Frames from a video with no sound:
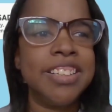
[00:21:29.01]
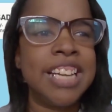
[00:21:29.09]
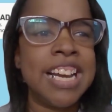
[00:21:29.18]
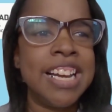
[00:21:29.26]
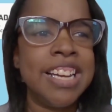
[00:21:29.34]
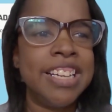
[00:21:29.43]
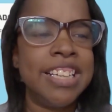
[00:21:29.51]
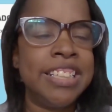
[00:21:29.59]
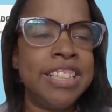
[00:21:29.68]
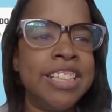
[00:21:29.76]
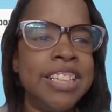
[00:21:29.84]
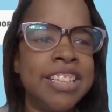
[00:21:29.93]
that
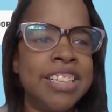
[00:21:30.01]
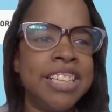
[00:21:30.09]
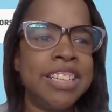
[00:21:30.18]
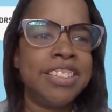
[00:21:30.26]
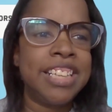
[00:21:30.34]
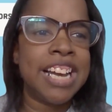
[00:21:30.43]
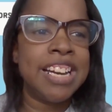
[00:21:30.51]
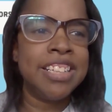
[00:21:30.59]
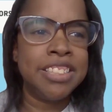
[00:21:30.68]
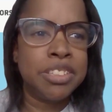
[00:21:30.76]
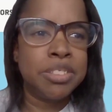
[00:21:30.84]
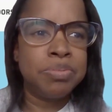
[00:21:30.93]
and then i think that
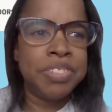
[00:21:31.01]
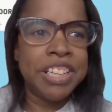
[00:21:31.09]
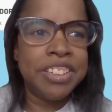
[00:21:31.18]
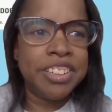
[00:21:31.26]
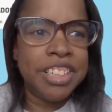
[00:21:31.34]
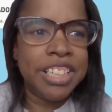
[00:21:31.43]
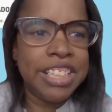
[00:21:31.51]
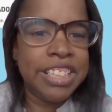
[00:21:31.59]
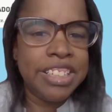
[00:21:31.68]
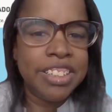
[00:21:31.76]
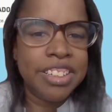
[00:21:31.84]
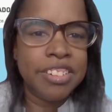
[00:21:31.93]
is very
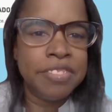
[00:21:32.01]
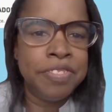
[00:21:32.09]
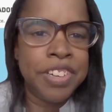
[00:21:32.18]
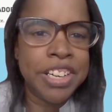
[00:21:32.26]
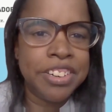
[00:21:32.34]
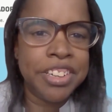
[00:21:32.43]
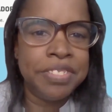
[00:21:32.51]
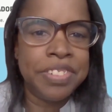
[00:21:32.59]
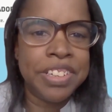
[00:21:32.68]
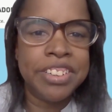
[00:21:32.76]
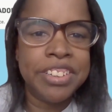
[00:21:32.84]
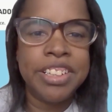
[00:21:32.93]
very
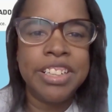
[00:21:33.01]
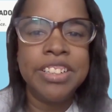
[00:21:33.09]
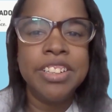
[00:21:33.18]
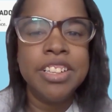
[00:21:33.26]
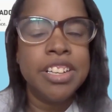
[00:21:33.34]
very